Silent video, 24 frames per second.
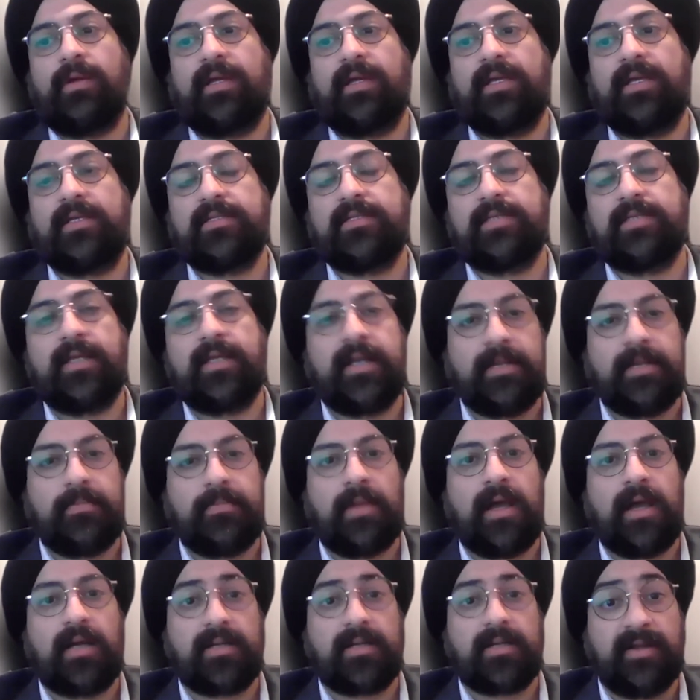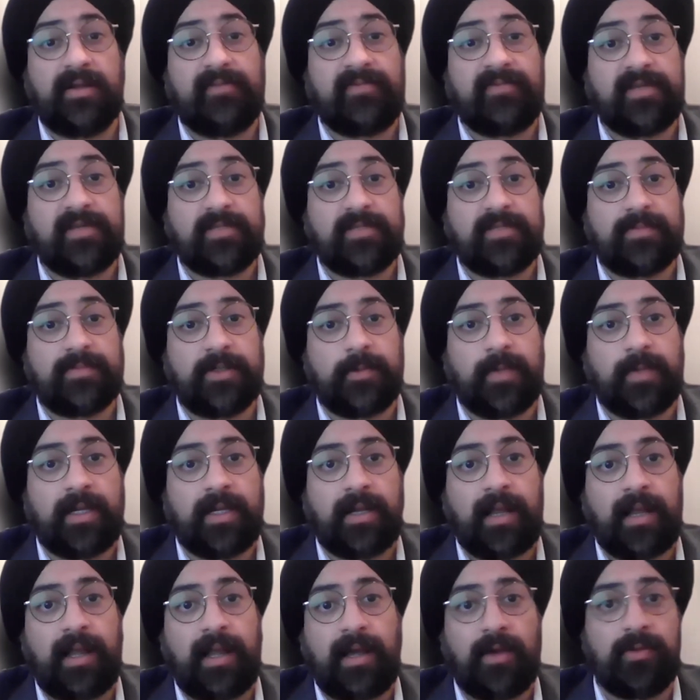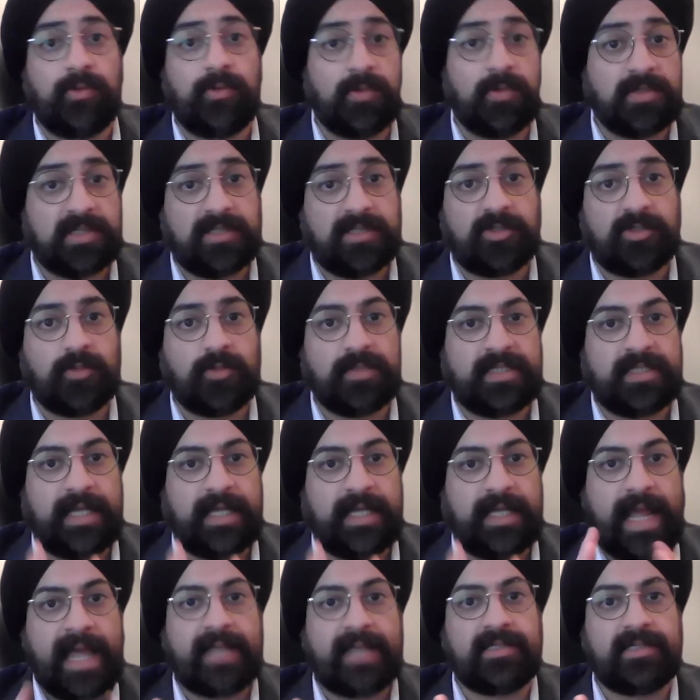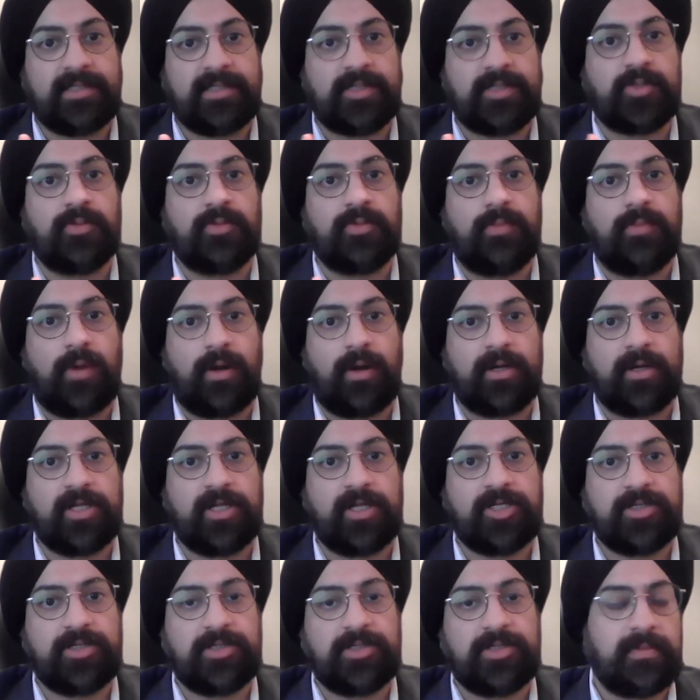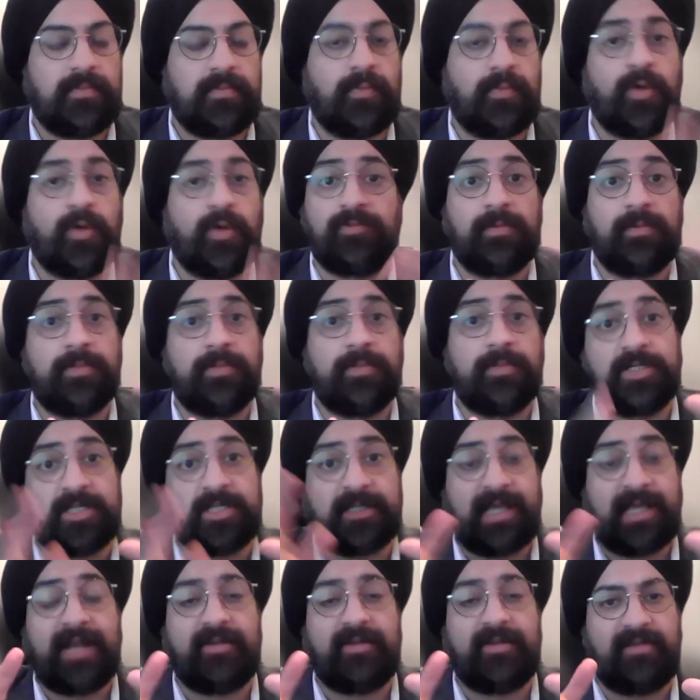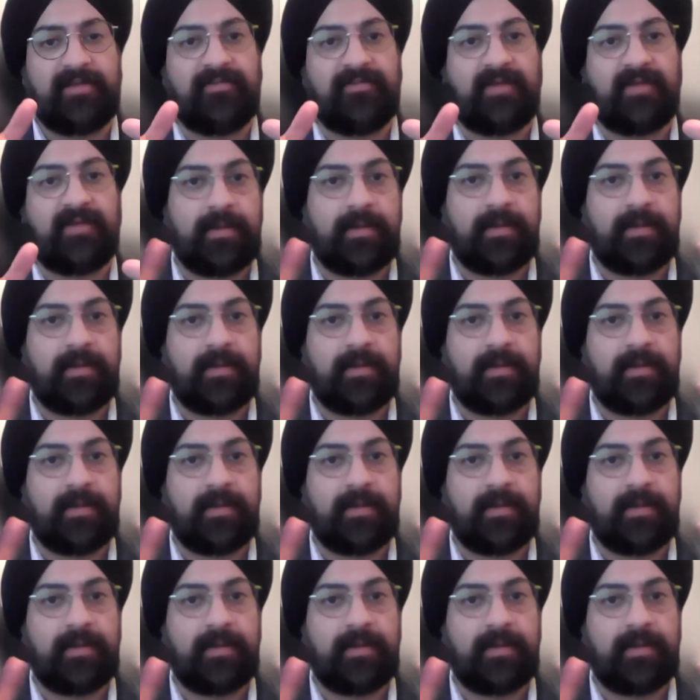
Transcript: is there any marked difference between how those consumers get access to mortgages, both for purchase and refi?